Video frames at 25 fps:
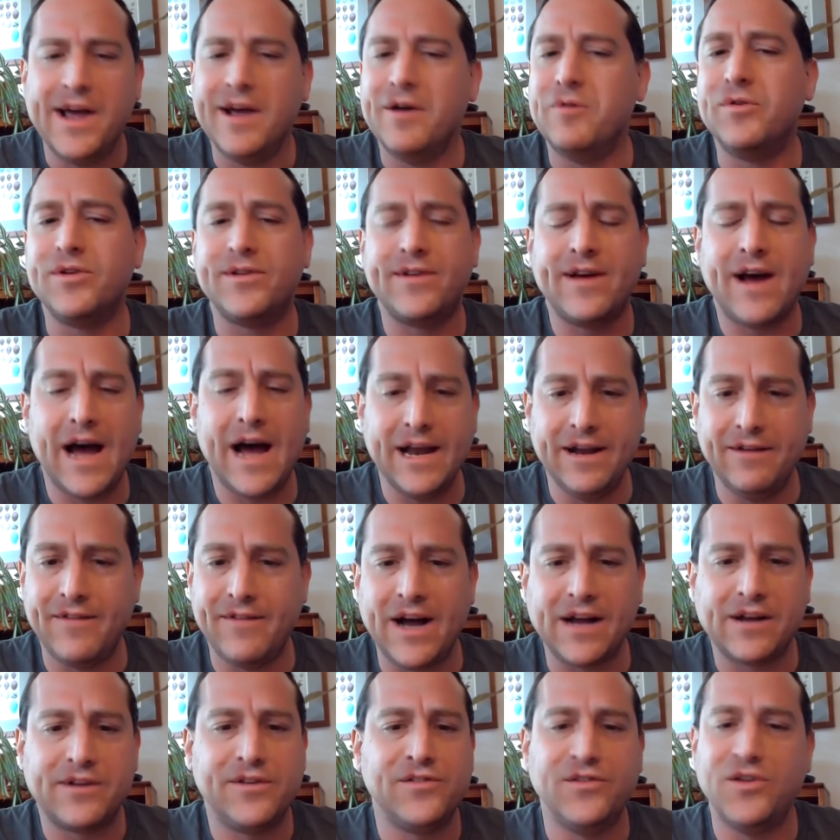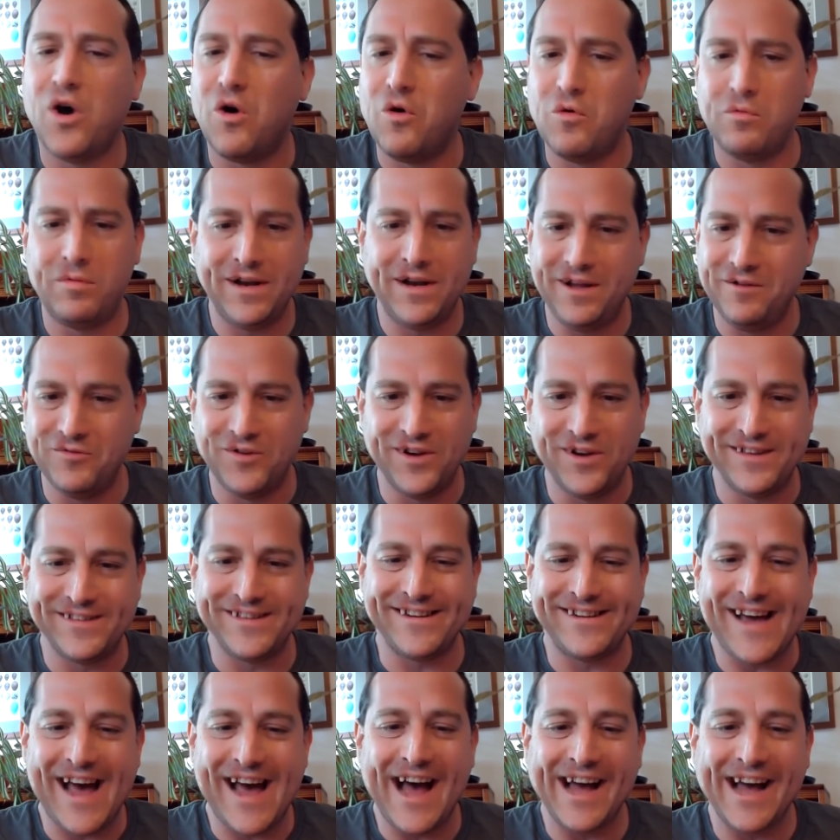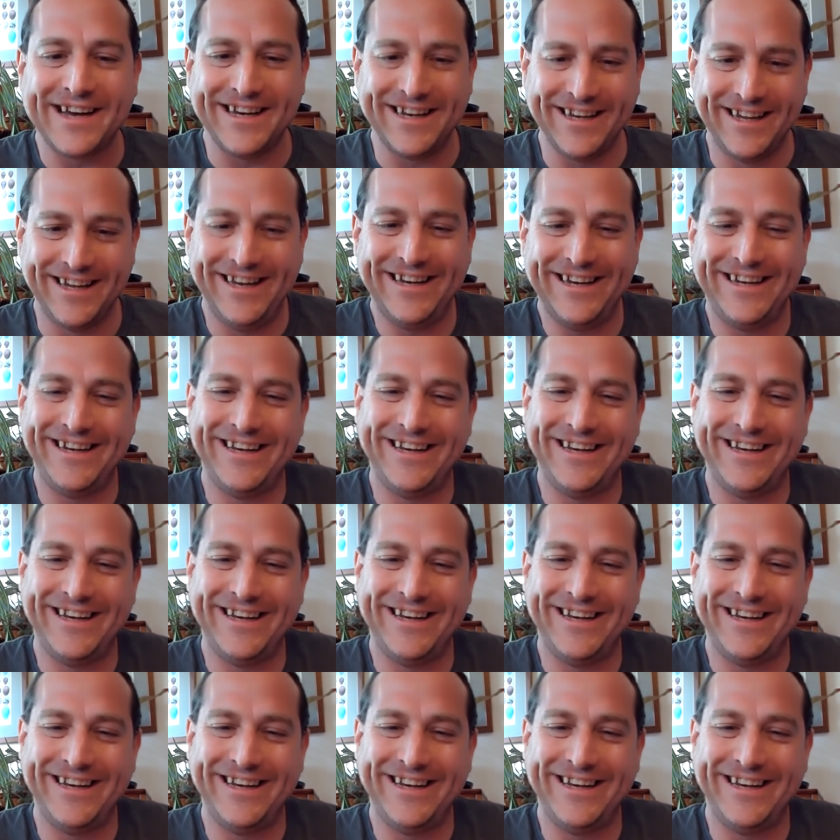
It was kind of odd because nobody was attacking